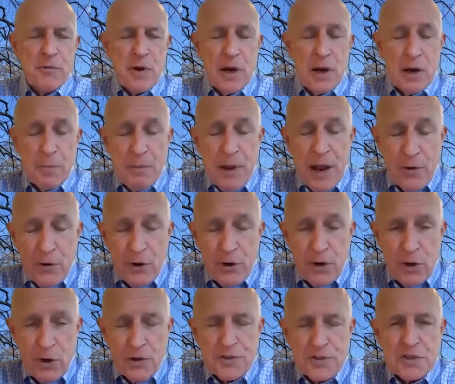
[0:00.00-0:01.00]
apparent
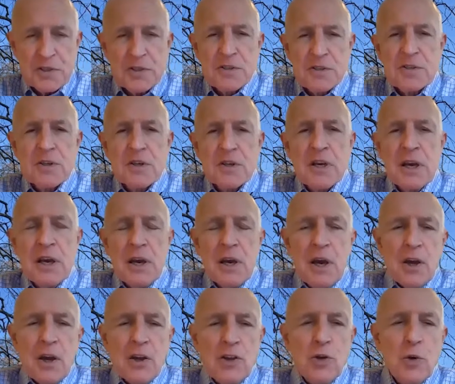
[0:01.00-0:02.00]
losses,
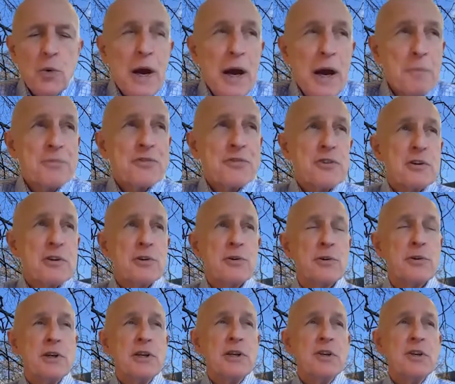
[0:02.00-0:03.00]
you
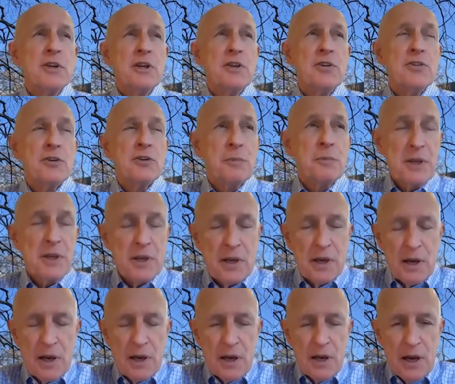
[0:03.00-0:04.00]
absolutely need
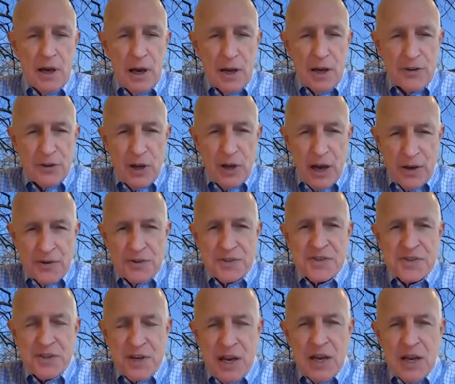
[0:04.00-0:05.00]
to
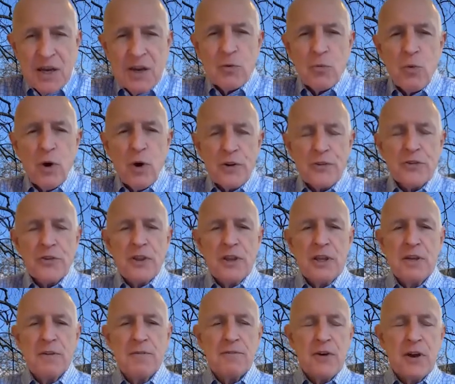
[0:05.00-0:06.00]
understand what
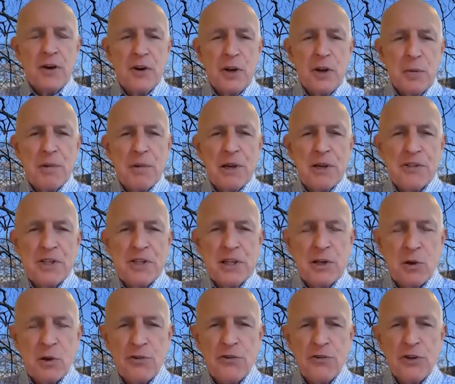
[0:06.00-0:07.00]
the variability
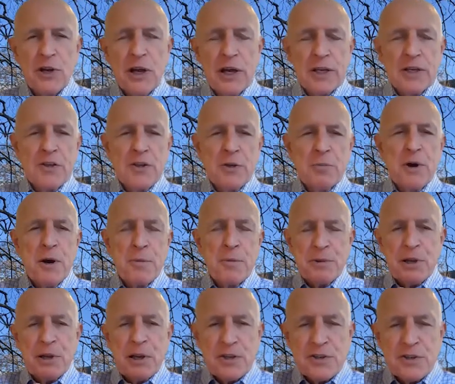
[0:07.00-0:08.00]
looks like in the
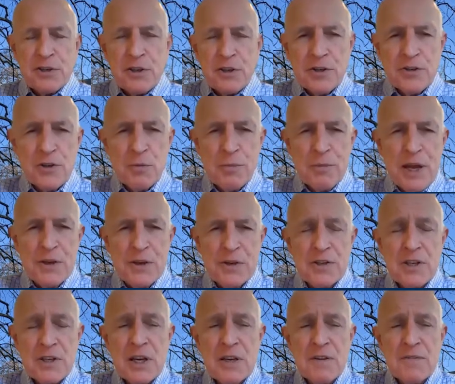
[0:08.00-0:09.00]
population that you're
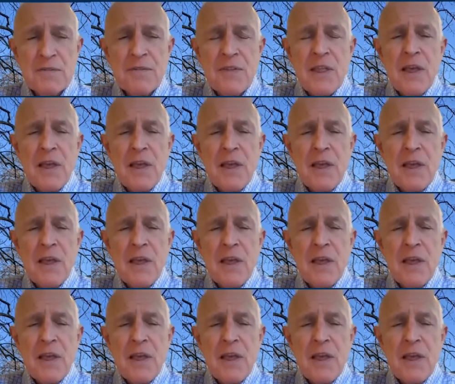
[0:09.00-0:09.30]
managing.